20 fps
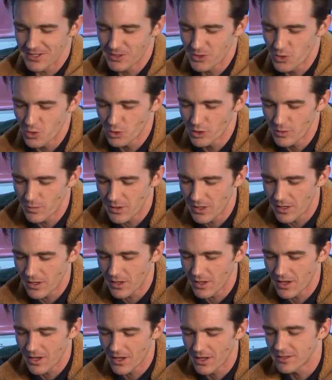cool to
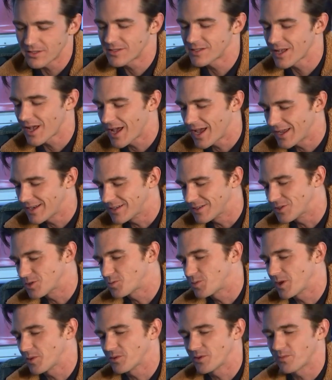be unsigned and
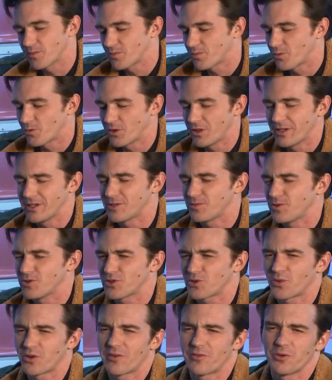just be able to release
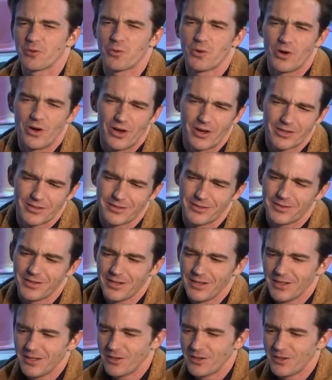music whenever you want and